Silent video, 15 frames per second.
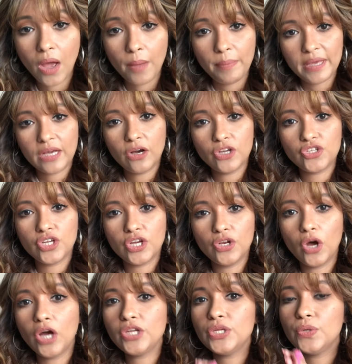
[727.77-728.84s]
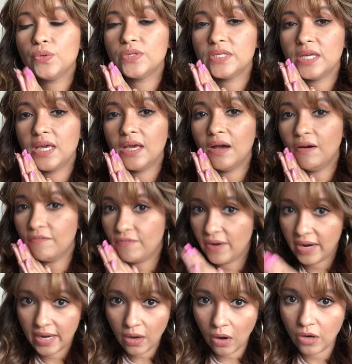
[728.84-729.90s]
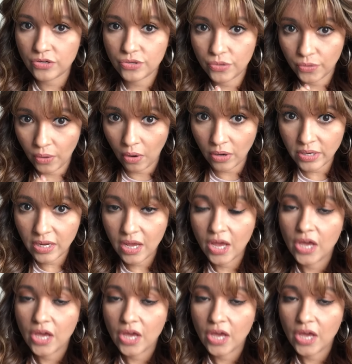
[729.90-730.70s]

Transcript: because you're not using a very hot rod,